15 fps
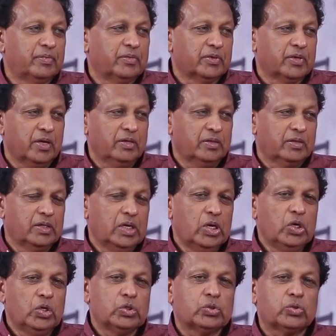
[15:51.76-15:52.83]
Right?
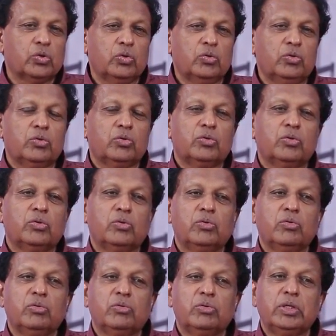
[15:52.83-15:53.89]
So,
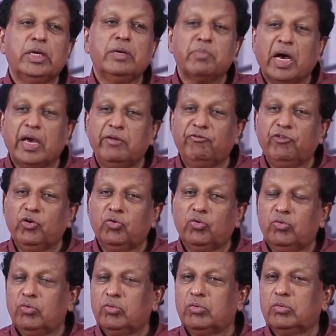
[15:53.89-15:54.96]
in my
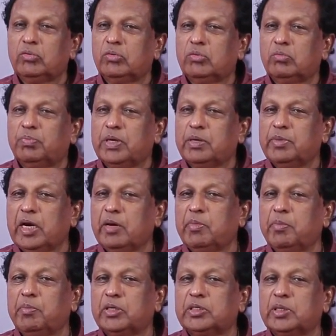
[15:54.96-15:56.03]
view, permanent
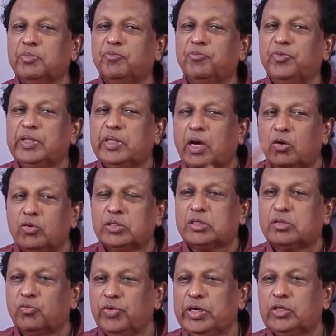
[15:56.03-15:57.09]
membership without
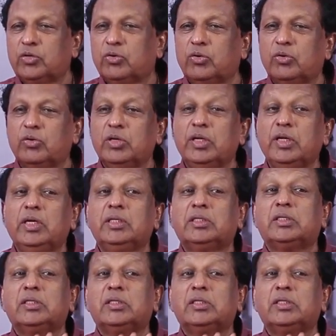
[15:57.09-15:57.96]
veto is